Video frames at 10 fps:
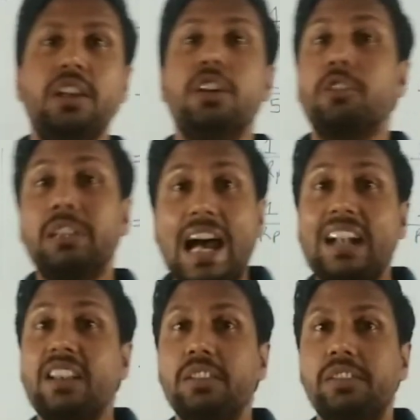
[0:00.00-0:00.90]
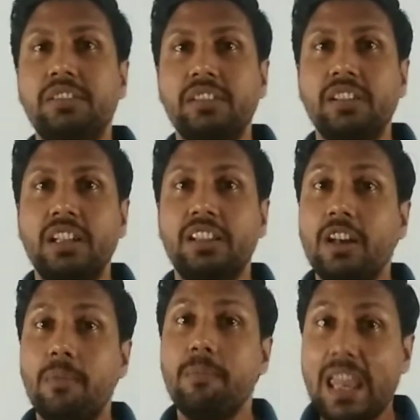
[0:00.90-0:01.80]
So that is
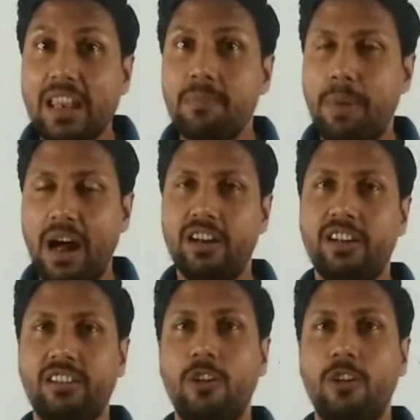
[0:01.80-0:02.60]
the main part,